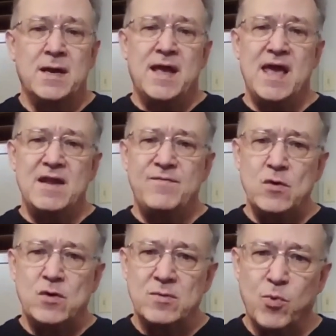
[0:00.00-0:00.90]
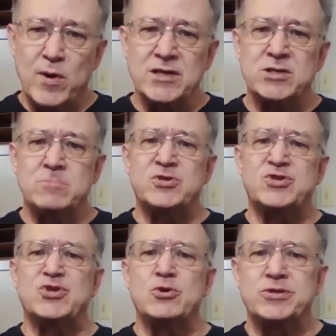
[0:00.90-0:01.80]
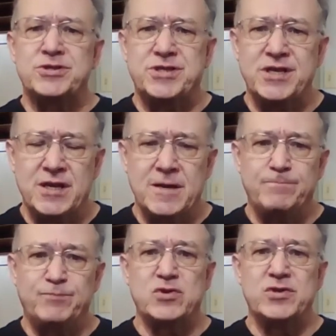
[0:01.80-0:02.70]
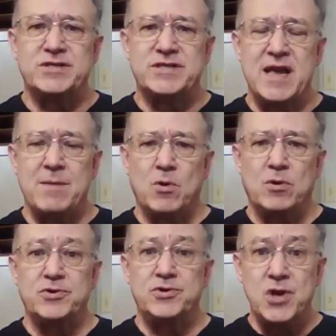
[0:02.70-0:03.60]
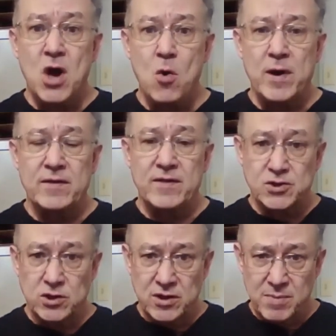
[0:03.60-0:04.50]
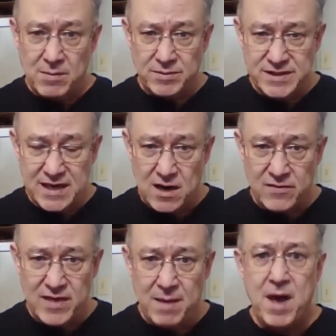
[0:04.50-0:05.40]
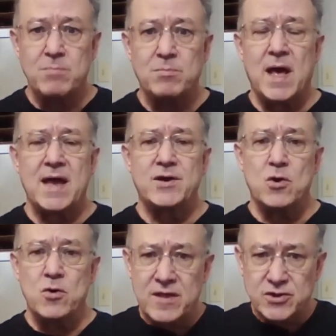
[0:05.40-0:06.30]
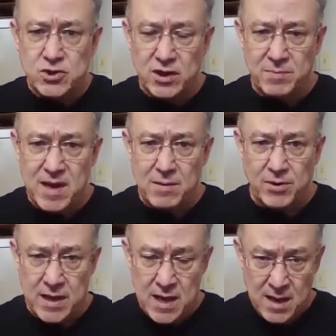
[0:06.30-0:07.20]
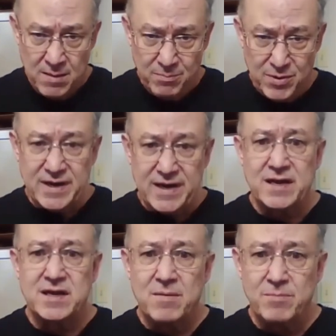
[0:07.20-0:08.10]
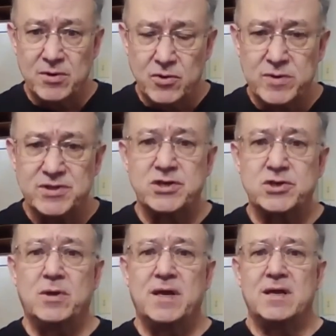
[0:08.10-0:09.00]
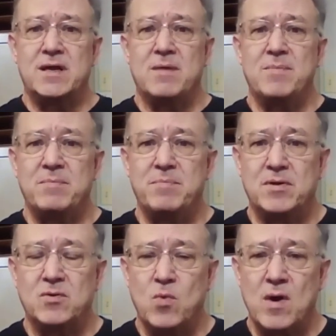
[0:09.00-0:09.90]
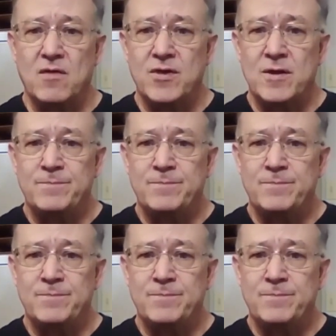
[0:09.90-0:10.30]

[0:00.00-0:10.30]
And if you can bring some certainty to the table, knowing that you're going to be able to take care of that bottom line, knowing that you're going to be able to build an income, build a residual income, and build wealth,